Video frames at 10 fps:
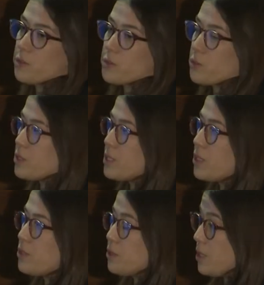control
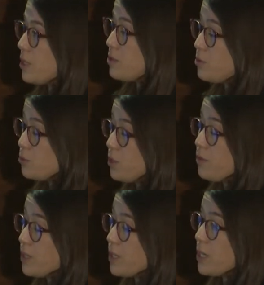
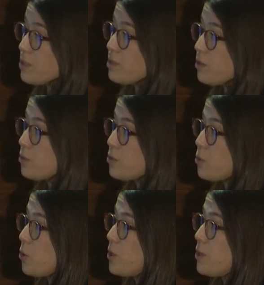traffic light
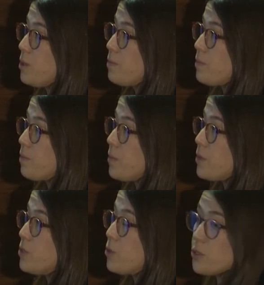controller
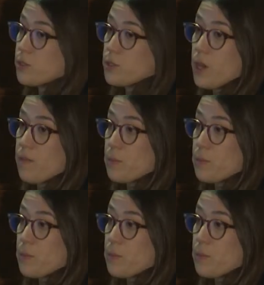in order to have a